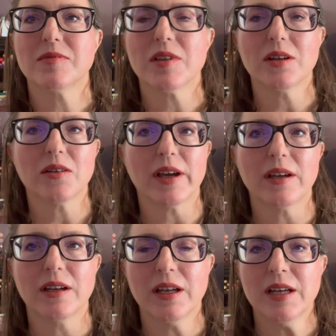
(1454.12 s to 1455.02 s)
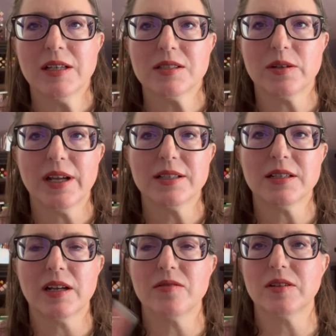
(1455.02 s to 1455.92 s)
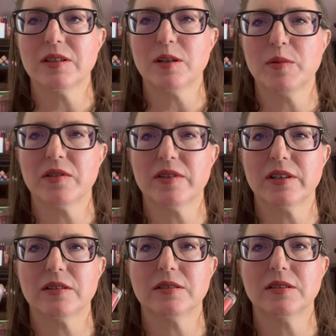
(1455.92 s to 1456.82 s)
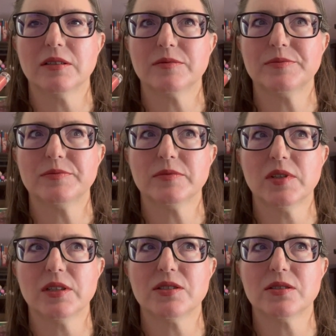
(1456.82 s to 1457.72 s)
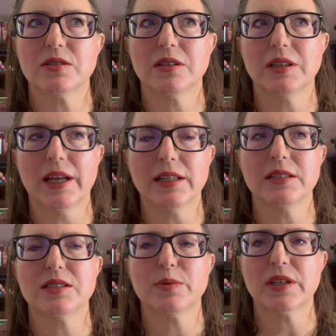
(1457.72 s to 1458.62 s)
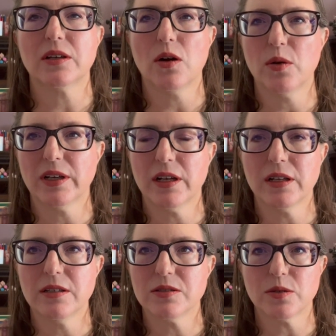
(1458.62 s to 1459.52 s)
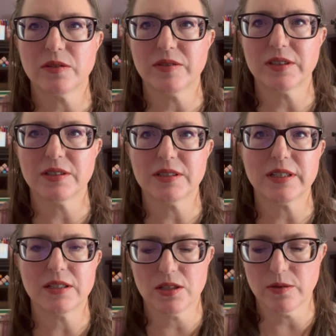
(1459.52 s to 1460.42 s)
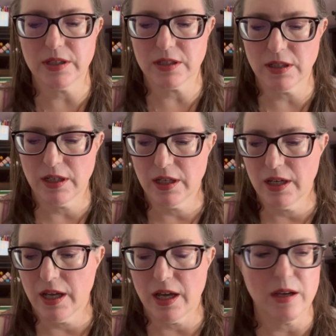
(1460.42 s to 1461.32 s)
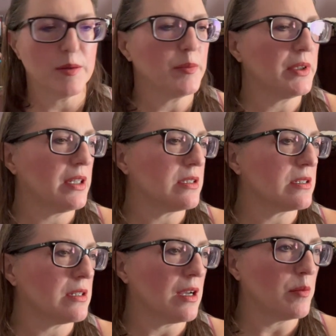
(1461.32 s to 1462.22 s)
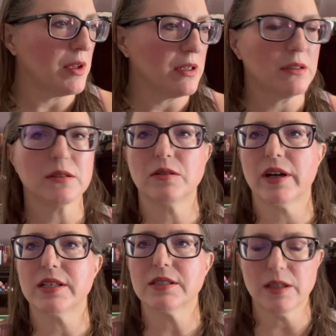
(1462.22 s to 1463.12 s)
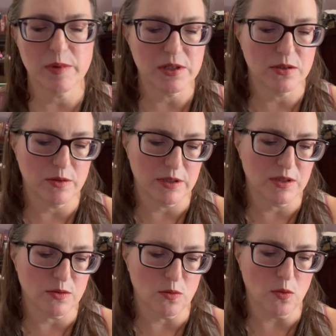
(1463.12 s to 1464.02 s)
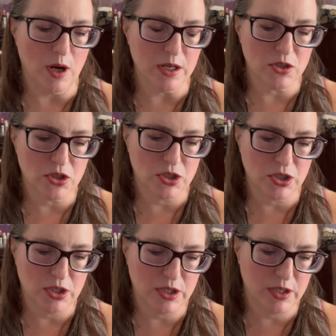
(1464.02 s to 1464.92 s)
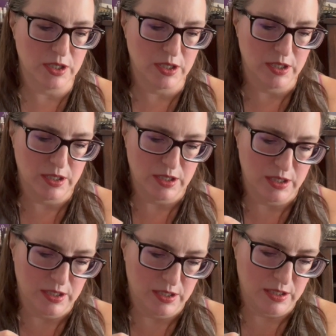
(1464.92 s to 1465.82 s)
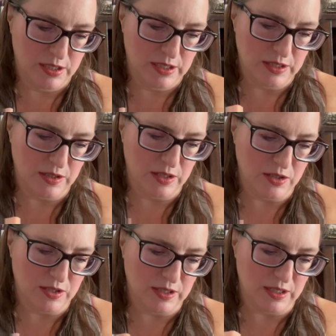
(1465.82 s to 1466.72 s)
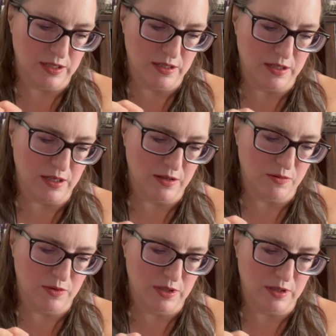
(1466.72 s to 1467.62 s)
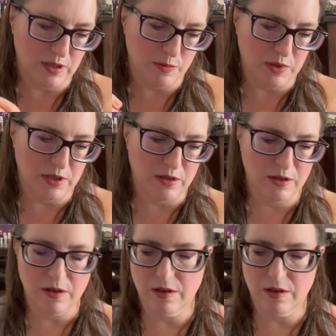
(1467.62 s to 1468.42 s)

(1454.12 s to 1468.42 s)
Okay, so it has kind of a little bit of this lightly sweet coconutty sort of a scent to it. But that's Nabla Grace. Let me do a swatch so you can just see it, not with the lip liner.